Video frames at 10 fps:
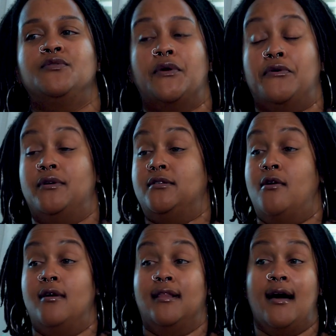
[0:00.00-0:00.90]
whether it's
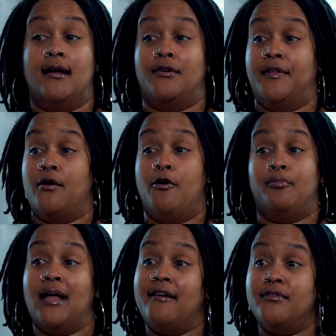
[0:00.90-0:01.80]
online on their own
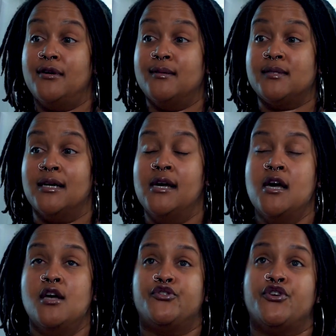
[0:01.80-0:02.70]
platforms.
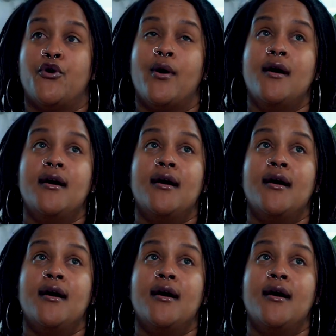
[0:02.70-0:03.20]
So